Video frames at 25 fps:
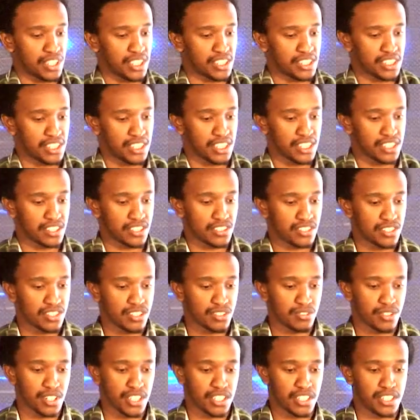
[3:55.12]

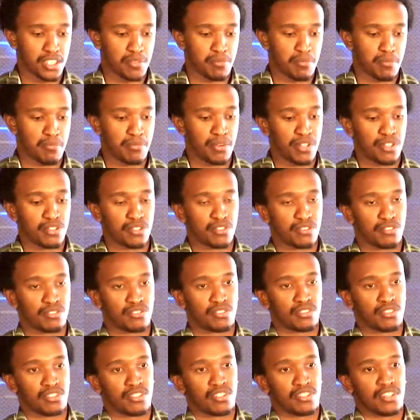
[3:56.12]
1996, where Deep Blue,
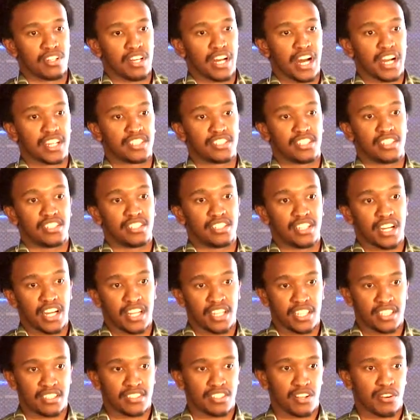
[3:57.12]
actually,
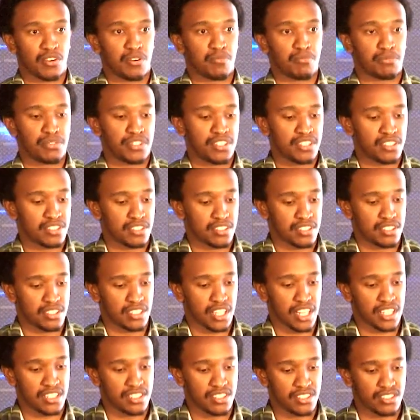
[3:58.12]
and at this
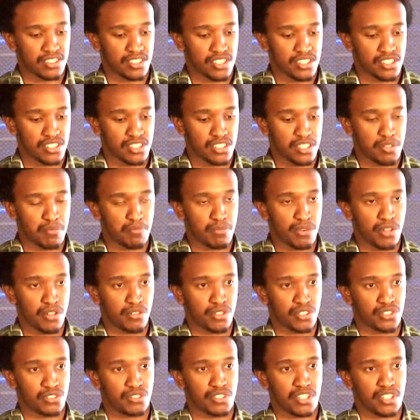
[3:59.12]
stage, Deep Blue
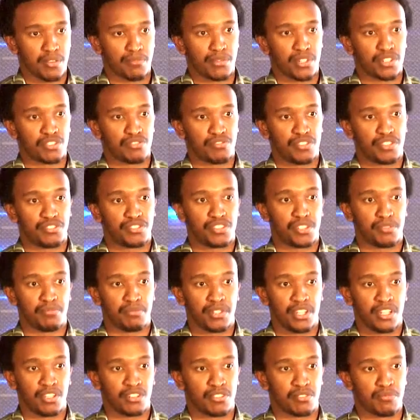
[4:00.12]
was about 50
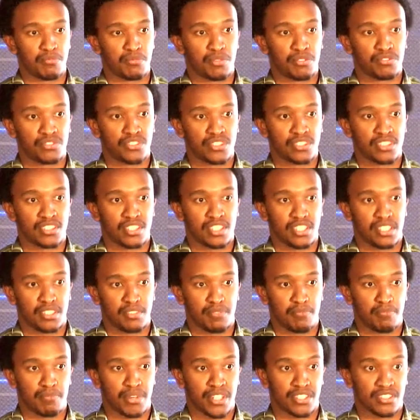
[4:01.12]
million moves
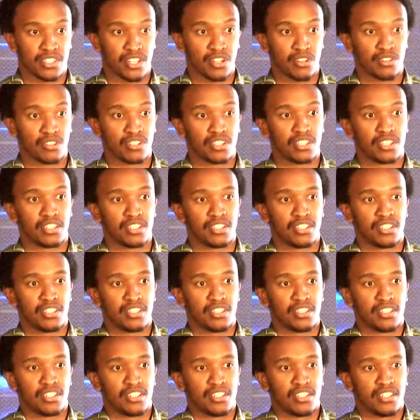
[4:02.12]
per second.
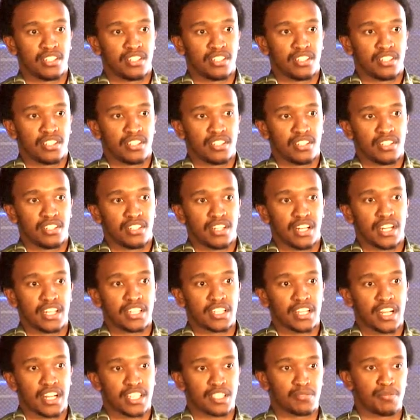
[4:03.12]

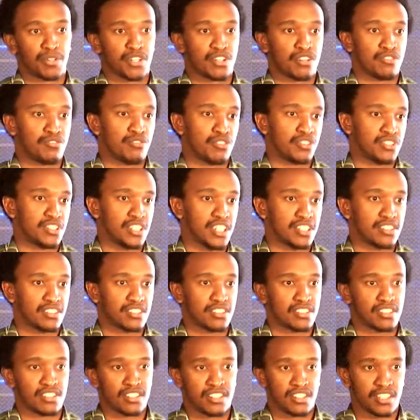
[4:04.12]
And Kasparov was
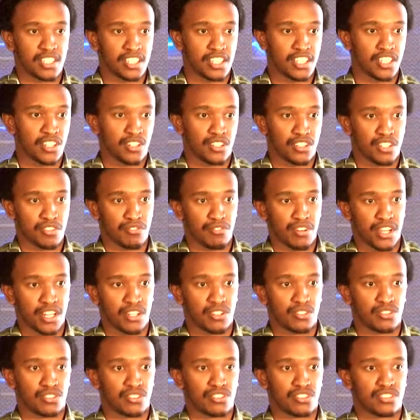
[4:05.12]
just thinking on the fly,
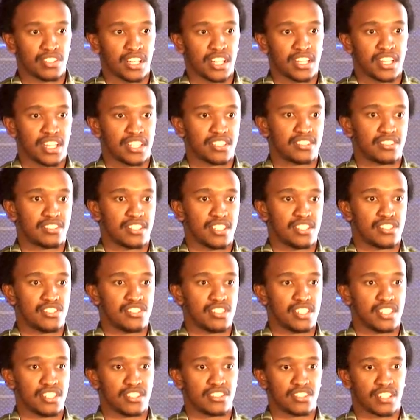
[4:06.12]
because at that stage
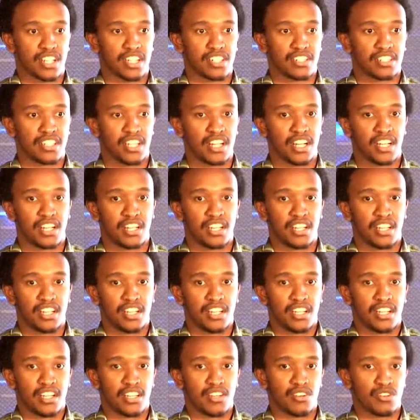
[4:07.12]
in his career,
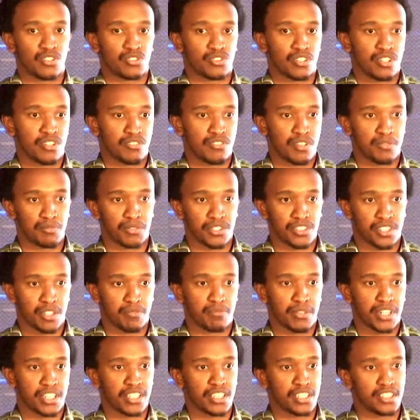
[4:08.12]
he was one of the most
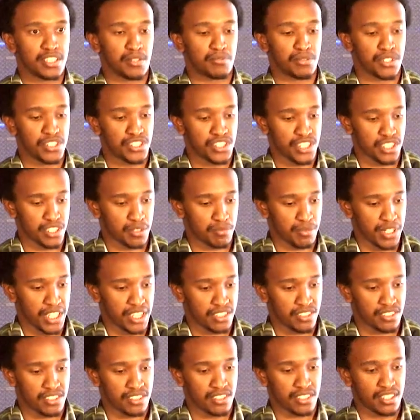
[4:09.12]
unpredictable chess
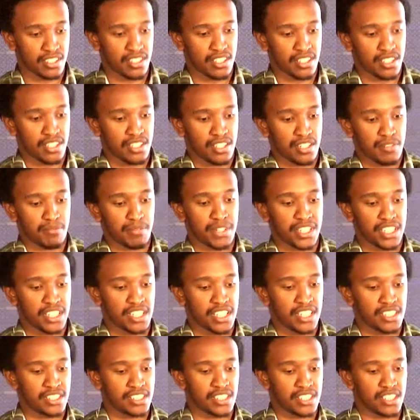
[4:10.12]
players. But in
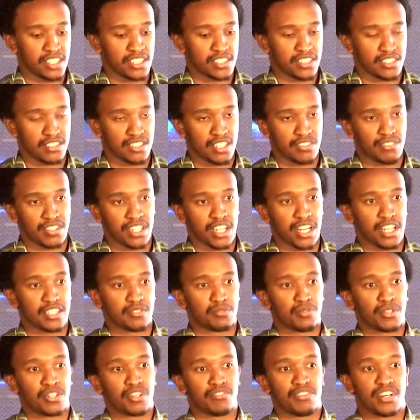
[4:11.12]
1997,
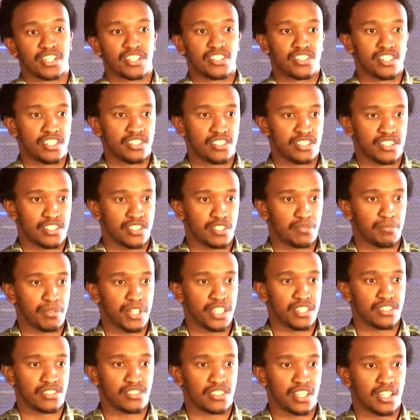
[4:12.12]
Kasparov had changed his
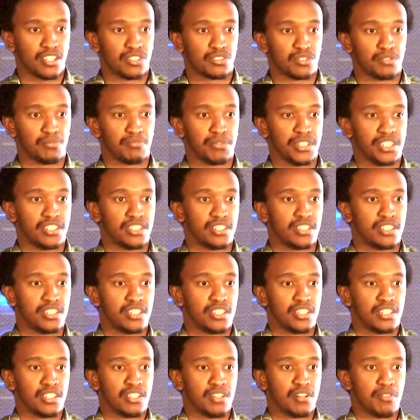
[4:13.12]
playing style to be
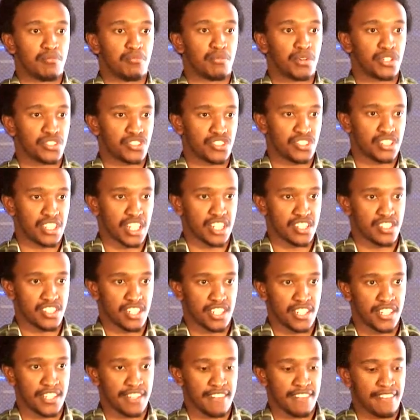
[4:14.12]
more
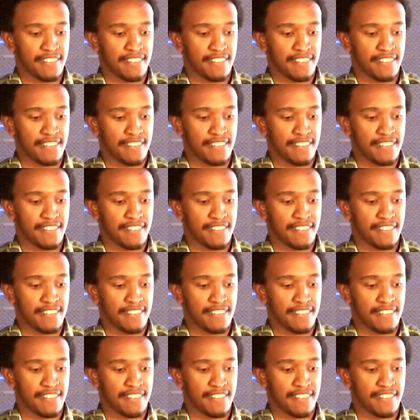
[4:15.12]
structured.